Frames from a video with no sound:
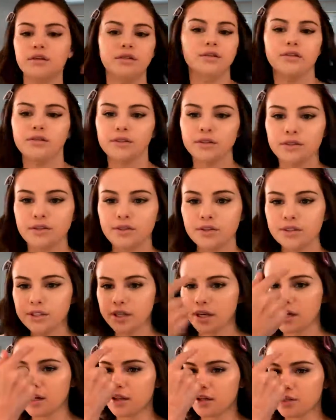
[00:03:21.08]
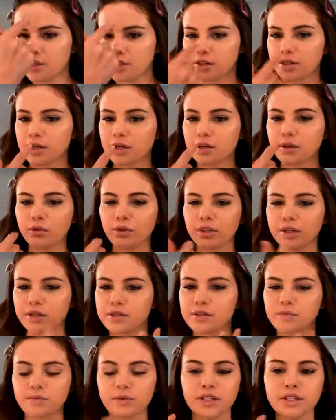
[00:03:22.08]
So as you can tell, I just kind of went
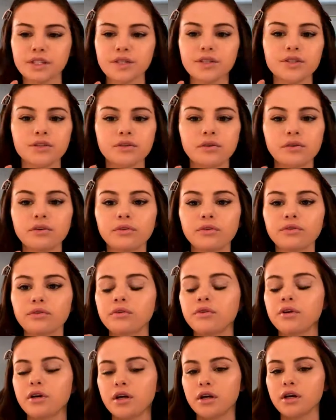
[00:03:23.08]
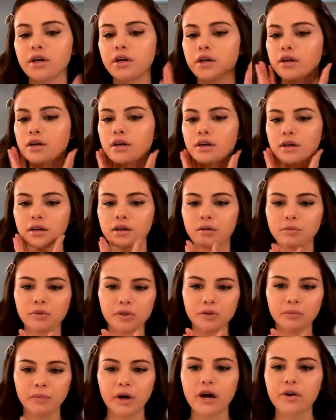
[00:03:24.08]
into my T-zone, kind of put
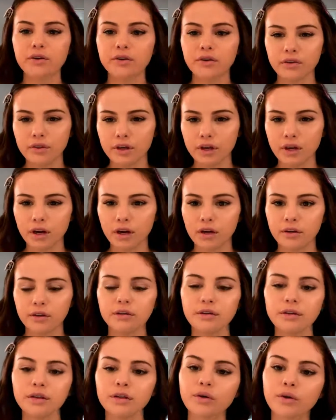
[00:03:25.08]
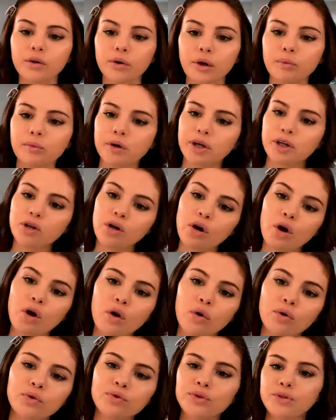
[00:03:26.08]
the powder there, a little around my
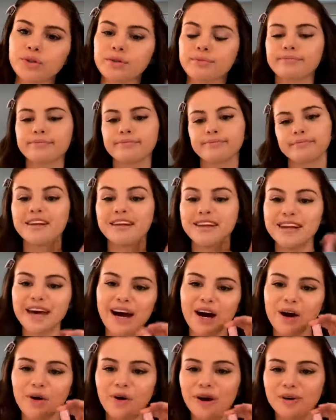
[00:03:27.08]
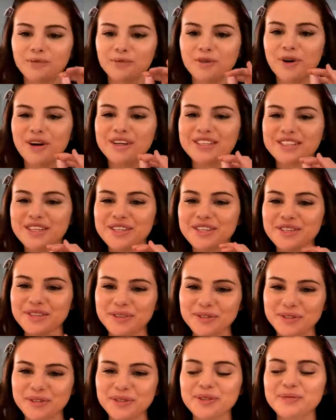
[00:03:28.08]
nose. Now I'm going to
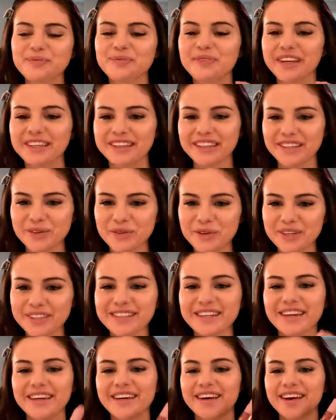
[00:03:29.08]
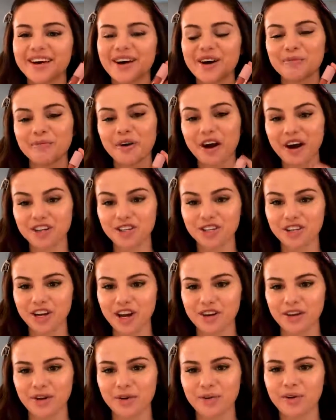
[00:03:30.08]
use my liquid
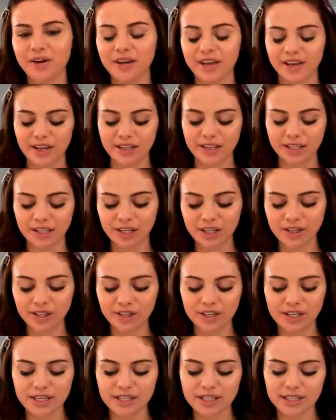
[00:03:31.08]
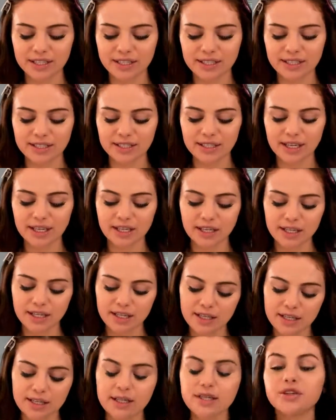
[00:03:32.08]
eyeshadow, and the color is
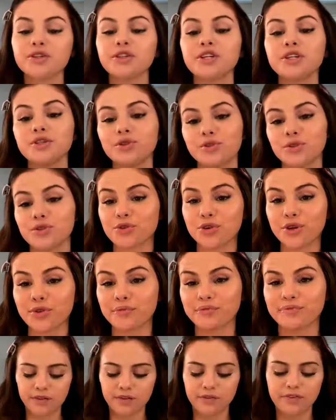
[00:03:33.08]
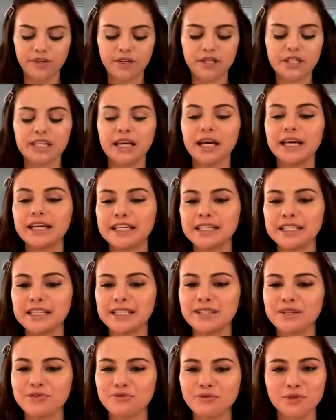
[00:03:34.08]
Nearly Neutral. They're very tiny
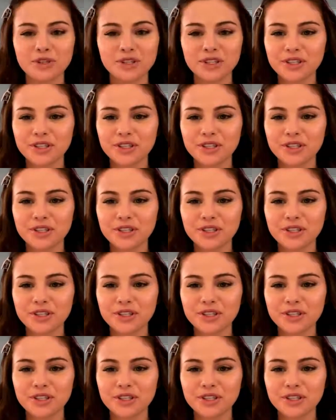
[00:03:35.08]
and